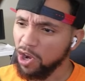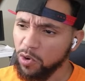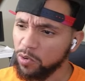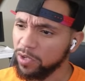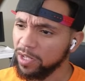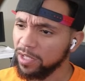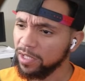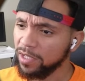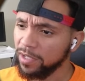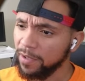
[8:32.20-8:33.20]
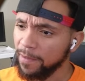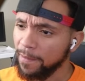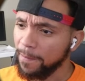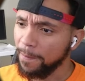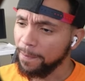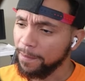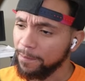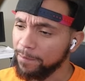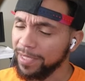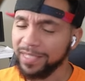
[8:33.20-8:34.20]
Oof.
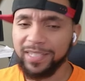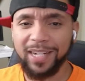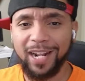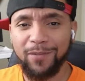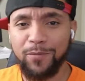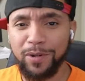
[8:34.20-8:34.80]
Beat the shit out of him with a